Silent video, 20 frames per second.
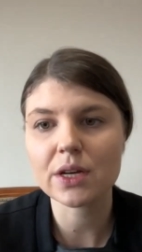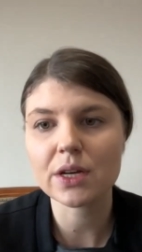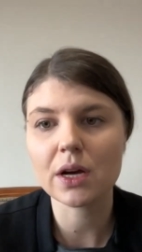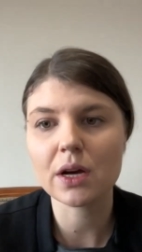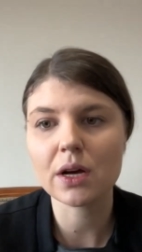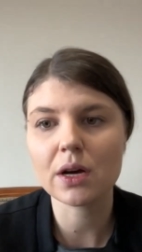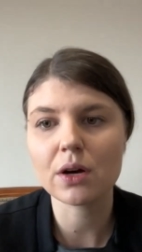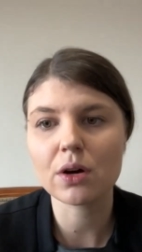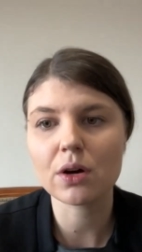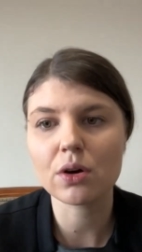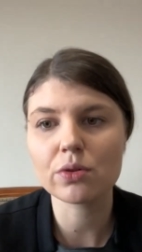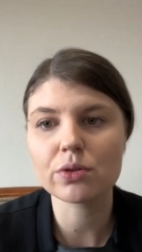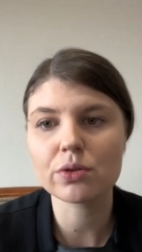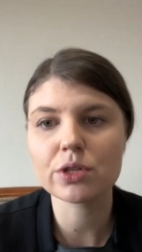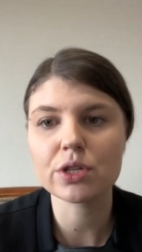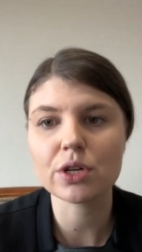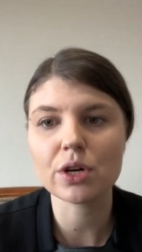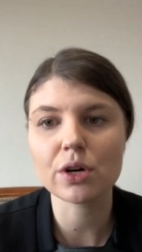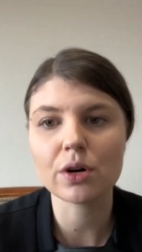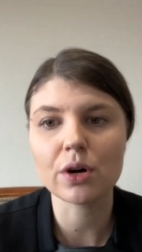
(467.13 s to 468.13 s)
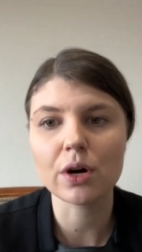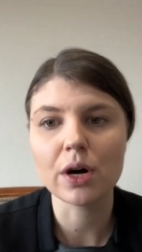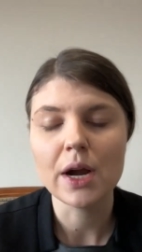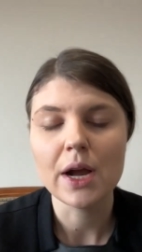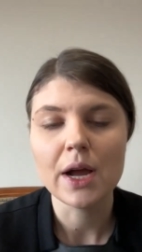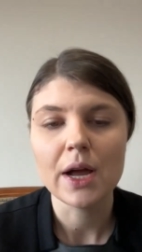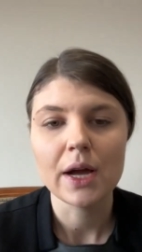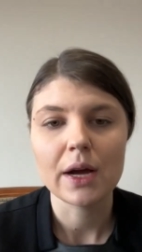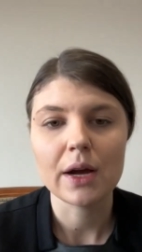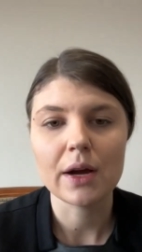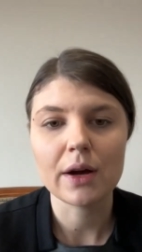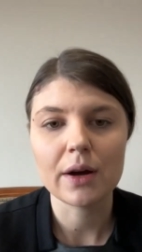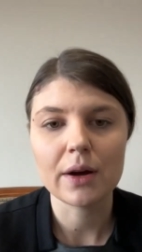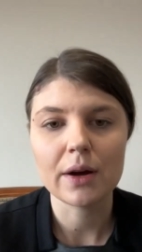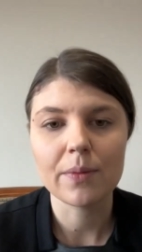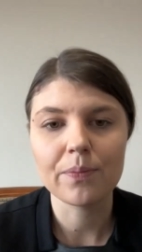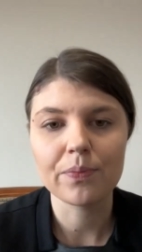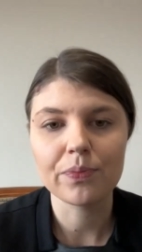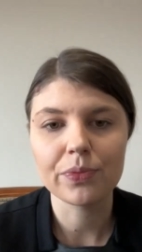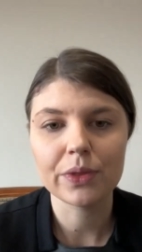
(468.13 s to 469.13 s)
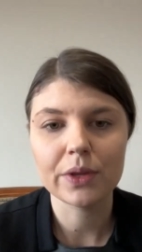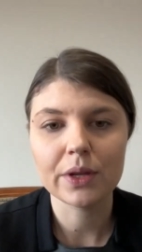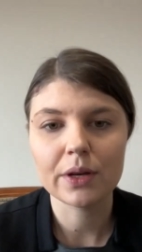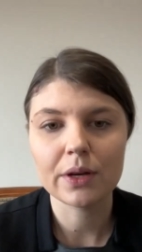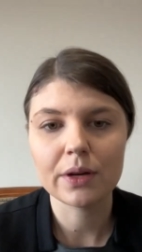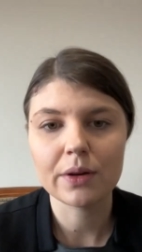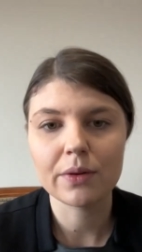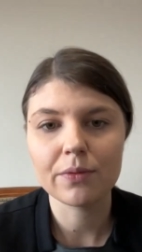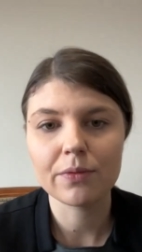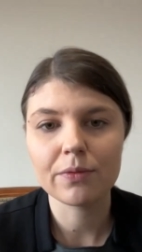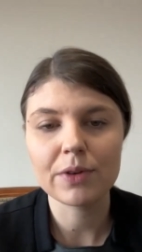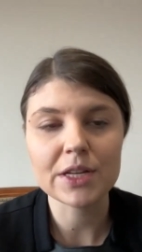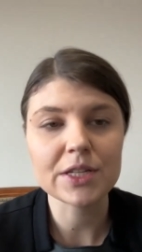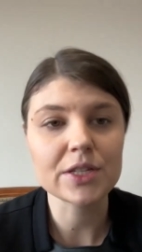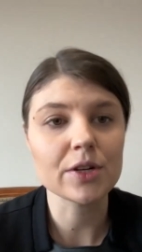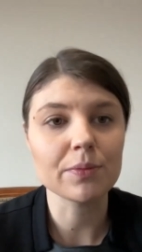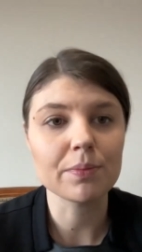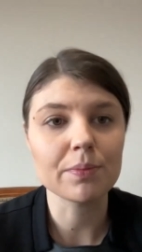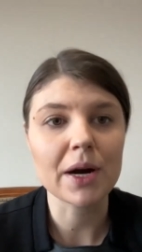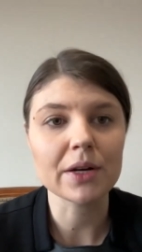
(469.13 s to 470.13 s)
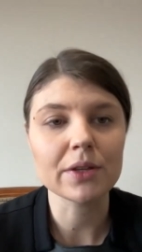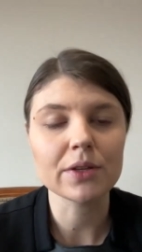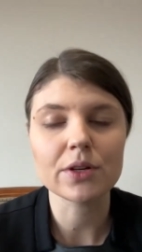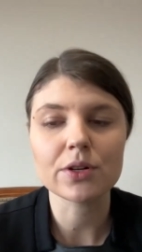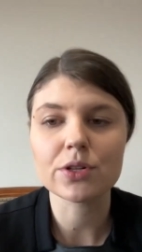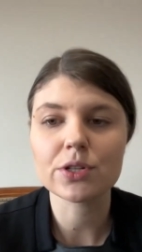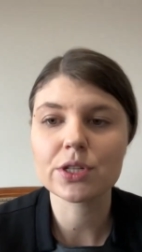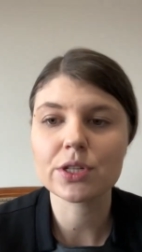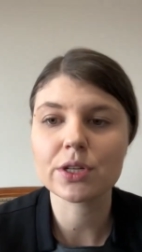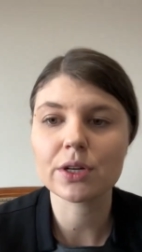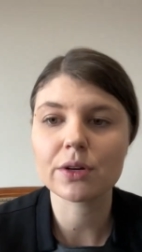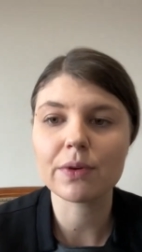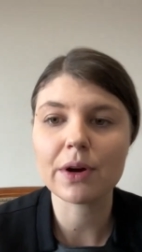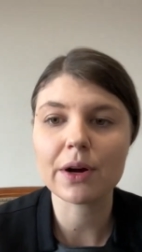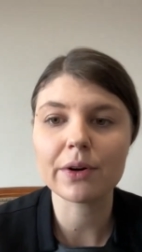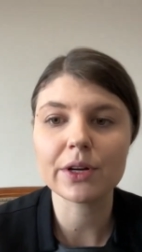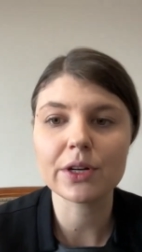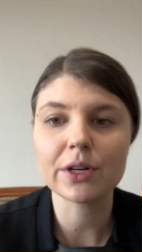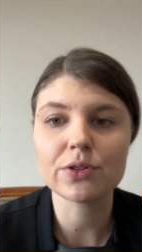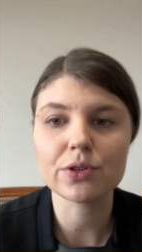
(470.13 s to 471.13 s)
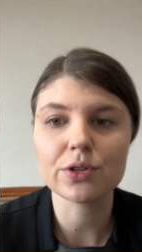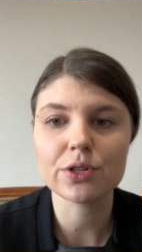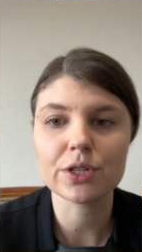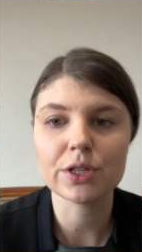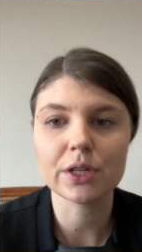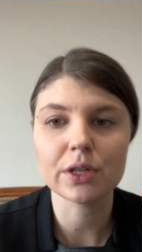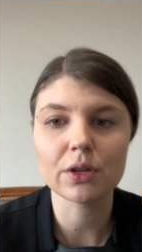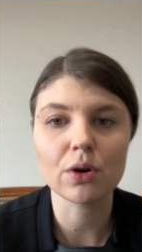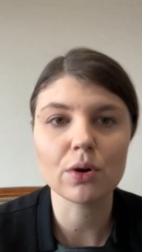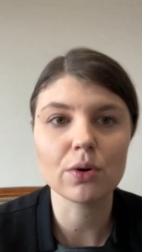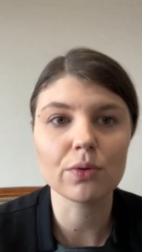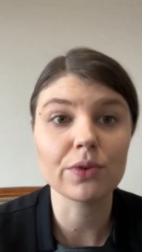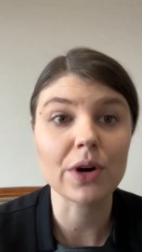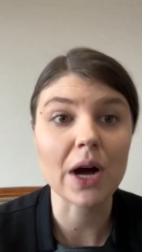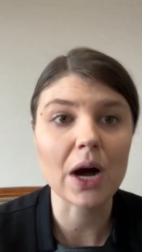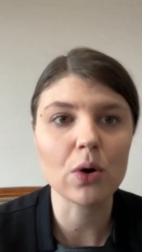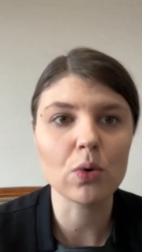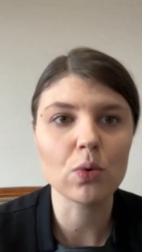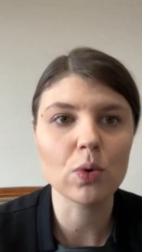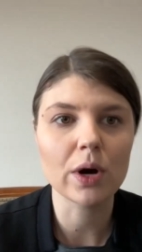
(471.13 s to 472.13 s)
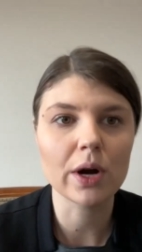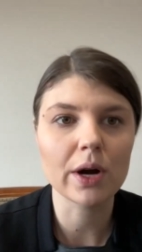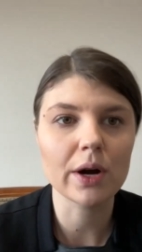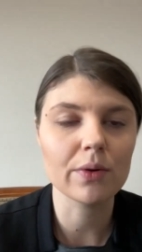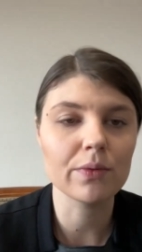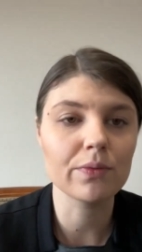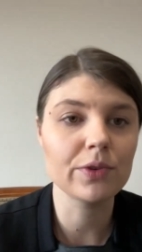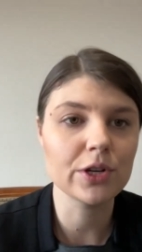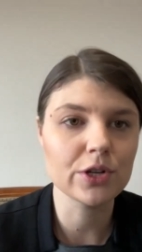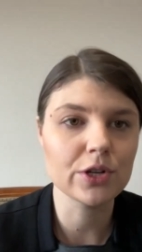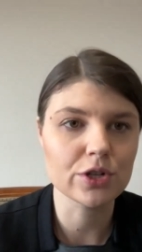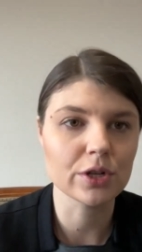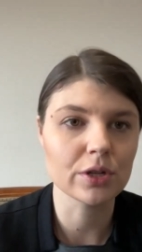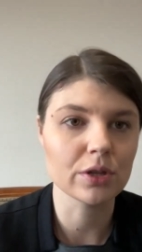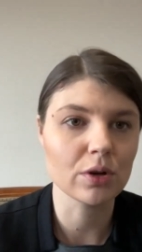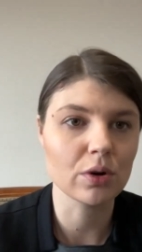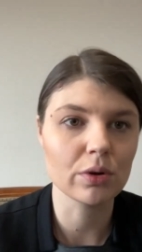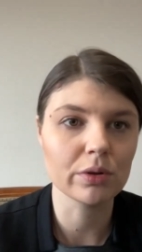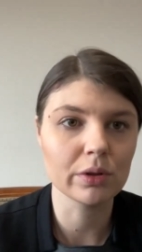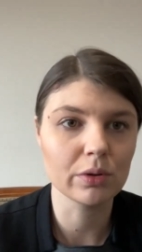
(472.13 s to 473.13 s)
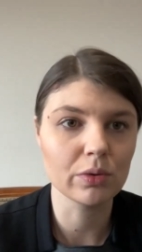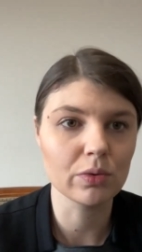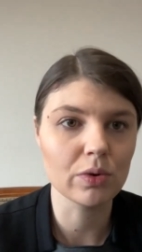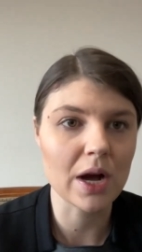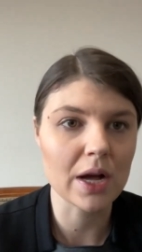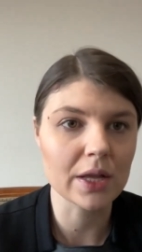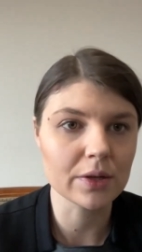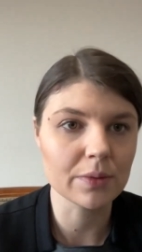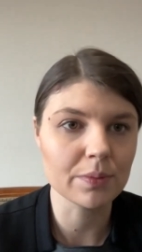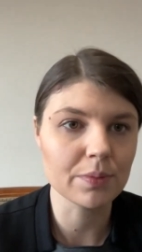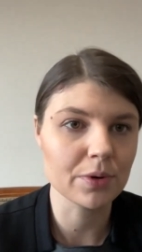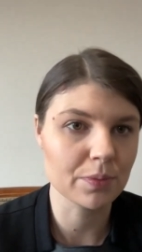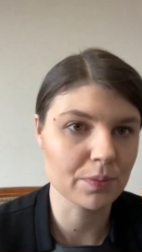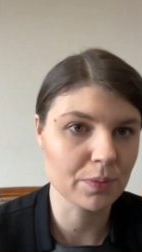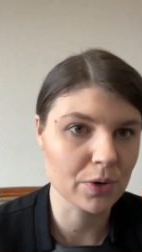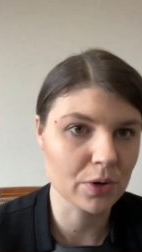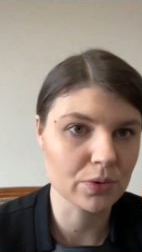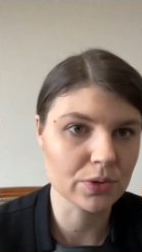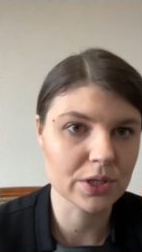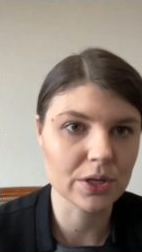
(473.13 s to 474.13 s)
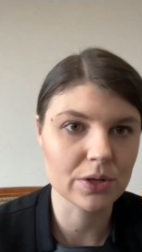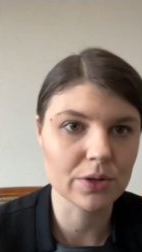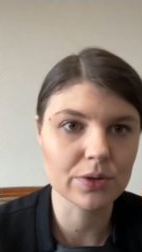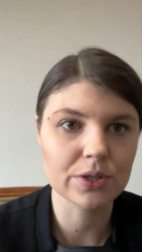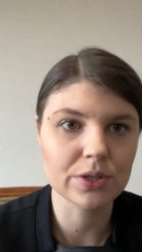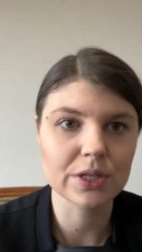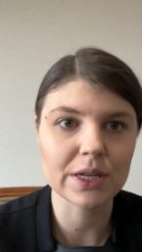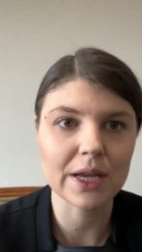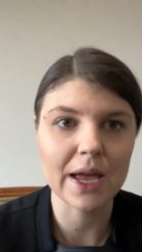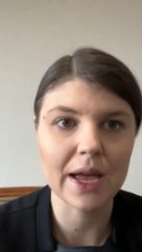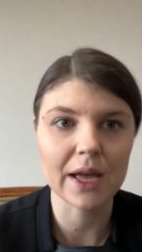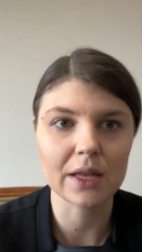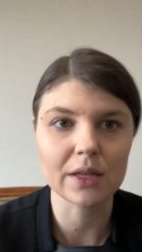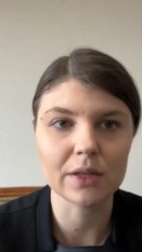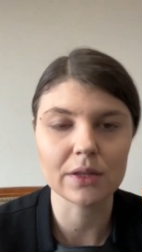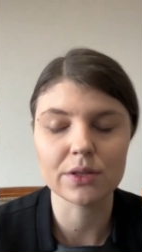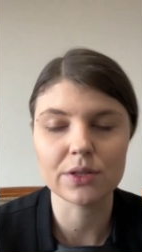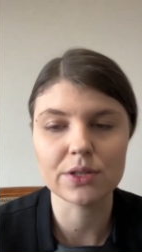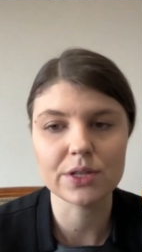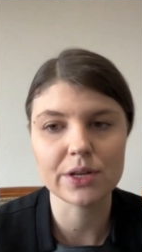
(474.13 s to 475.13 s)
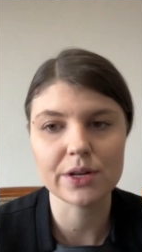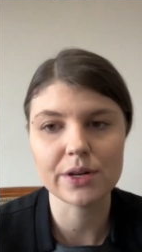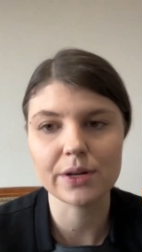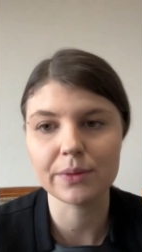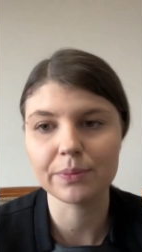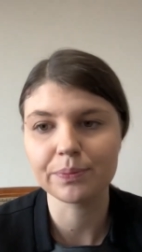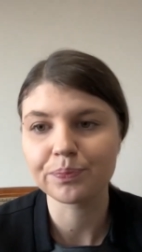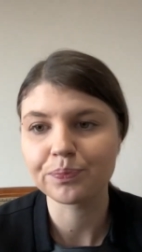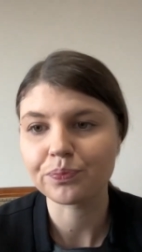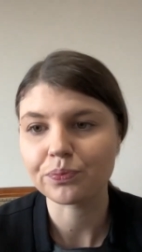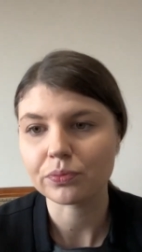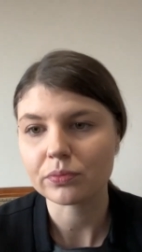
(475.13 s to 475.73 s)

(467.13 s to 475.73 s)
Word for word: Uh, also, um, uh, Western partners very interested of our vision on Lugano proposals and. Uh,